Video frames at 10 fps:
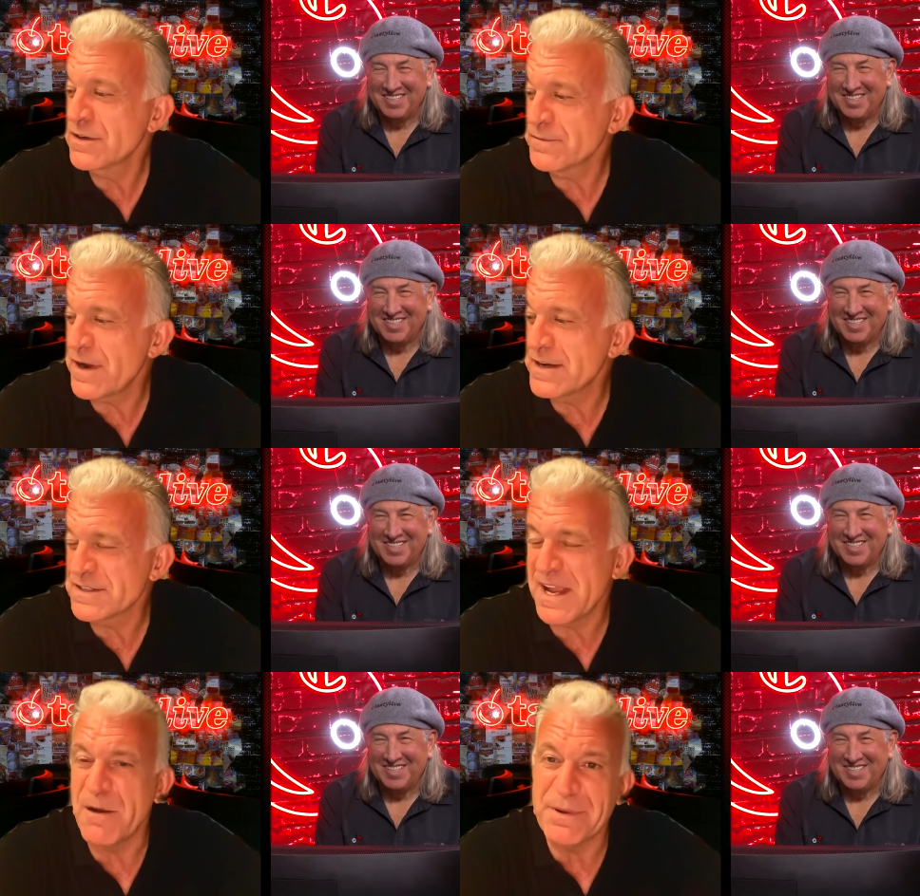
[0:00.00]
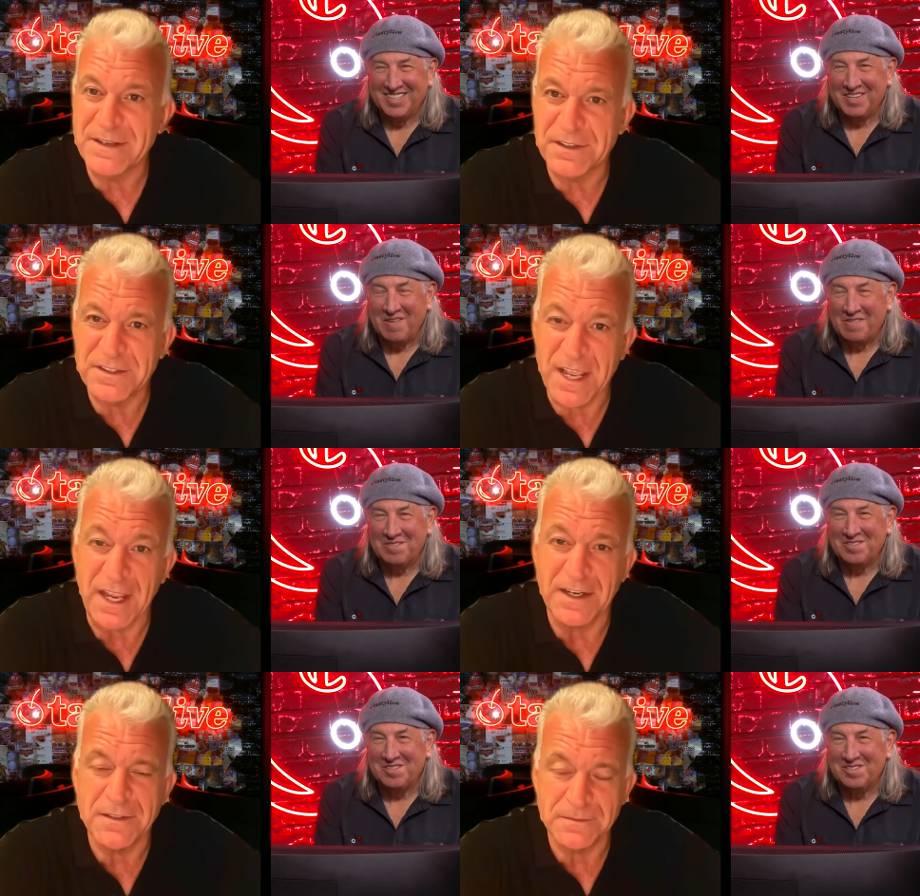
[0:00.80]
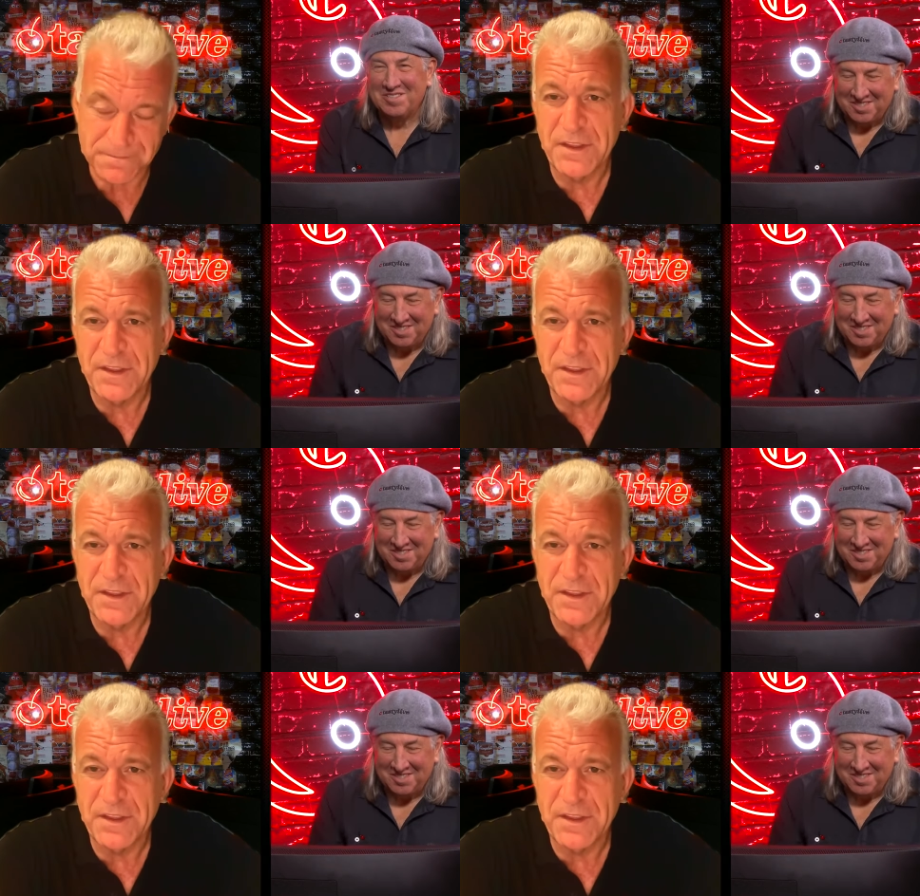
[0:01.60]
Speaker 1: so your friend has now been detained.